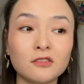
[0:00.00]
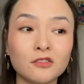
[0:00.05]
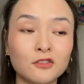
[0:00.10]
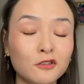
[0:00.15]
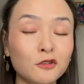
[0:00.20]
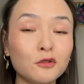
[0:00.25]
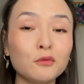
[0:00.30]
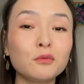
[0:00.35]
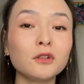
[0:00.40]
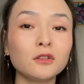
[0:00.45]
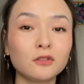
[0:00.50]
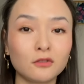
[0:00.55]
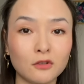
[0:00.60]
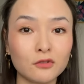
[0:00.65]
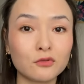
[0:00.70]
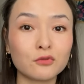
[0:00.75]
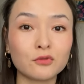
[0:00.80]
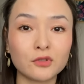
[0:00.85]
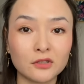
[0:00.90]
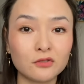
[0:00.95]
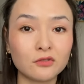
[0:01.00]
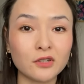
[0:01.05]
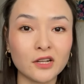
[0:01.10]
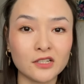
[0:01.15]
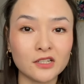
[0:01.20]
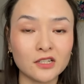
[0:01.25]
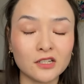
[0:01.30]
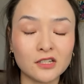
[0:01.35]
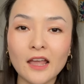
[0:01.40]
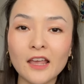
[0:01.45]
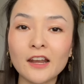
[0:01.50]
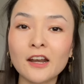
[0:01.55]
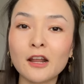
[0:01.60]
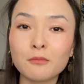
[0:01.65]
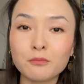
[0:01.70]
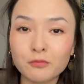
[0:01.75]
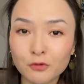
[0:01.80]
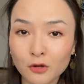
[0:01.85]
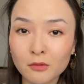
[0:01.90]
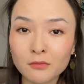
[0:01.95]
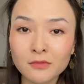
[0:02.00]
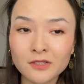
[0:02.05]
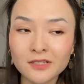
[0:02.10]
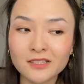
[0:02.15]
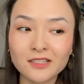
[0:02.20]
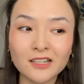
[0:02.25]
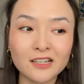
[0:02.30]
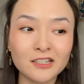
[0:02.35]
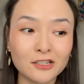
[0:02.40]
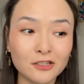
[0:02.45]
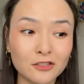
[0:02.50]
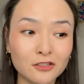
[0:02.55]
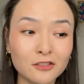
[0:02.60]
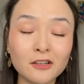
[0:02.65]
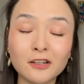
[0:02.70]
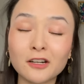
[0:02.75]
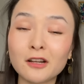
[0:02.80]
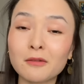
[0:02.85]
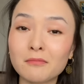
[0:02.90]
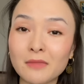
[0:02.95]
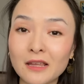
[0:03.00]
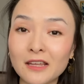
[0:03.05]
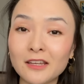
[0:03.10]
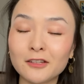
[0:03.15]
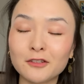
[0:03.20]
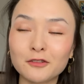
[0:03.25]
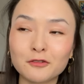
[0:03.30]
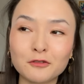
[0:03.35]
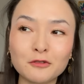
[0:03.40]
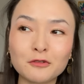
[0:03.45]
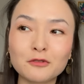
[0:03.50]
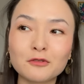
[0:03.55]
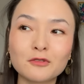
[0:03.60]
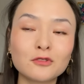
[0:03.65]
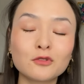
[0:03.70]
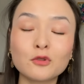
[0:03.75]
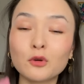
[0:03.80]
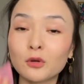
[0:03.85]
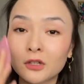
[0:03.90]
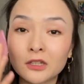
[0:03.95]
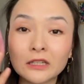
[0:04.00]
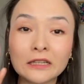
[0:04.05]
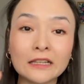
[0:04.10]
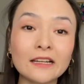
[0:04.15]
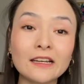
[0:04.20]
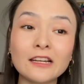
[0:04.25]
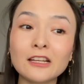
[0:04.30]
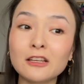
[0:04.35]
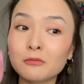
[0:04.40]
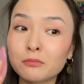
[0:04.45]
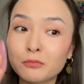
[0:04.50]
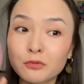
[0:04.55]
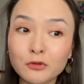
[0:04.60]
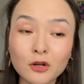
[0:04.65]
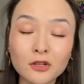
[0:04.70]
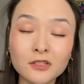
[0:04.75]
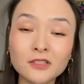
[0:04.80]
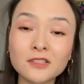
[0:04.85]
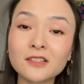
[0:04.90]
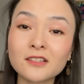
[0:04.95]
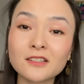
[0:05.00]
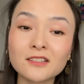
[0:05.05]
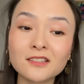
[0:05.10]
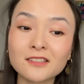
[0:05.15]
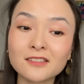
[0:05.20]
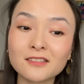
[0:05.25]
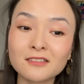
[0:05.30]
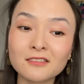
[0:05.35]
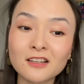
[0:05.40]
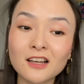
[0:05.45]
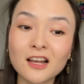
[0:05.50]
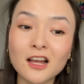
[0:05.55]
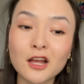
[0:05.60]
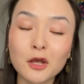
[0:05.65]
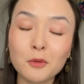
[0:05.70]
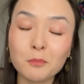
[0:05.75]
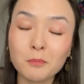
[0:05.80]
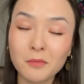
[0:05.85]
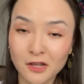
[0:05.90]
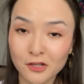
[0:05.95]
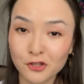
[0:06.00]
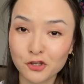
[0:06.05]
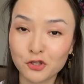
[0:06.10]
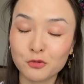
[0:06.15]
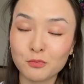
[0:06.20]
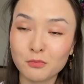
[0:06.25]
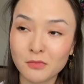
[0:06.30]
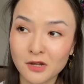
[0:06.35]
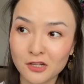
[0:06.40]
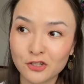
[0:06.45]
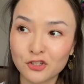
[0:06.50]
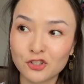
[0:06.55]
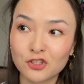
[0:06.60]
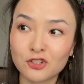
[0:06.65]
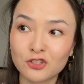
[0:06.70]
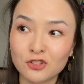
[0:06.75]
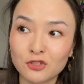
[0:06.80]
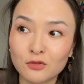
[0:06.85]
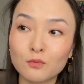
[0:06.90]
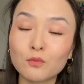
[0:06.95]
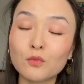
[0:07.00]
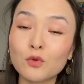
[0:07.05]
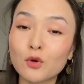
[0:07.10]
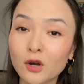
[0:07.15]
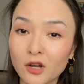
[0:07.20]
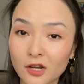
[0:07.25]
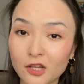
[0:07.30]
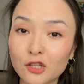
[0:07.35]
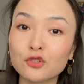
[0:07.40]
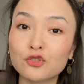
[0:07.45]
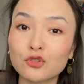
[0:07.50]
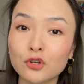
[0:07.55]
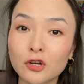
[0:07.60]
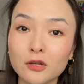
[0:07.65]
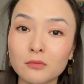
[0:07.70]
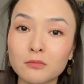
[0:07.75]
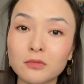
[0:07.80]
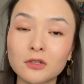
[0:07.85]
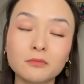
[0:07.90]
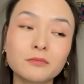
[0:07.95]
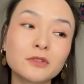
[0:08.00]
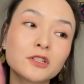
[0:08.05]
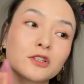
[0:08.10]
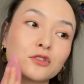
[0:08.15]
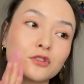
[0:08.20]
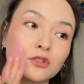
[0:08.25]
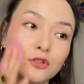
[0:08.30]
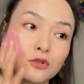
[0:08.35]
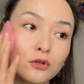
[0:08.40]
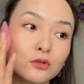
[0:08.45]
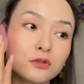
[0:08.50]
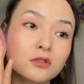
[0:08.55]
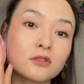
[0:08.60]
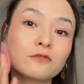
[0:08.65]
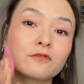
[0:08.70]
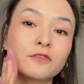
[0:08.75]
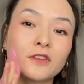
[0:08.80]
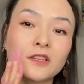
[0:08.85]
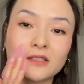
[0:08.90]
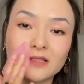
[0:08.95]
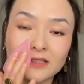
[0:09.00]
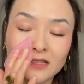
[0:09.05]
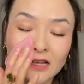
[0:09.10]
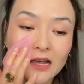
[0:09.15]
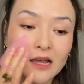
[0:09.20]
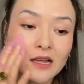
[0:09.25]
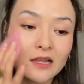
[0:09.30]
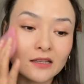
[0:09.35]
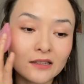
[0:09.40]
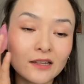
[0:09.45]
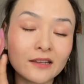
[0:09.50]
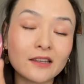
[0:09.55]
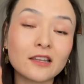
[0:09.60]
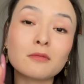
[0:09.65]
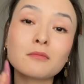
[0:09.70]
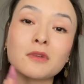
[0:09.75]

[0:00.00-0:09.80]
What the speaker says: You will not regret it. And I promise that it's gonna make your cleaning process much, much more enjoyable because it also feels like a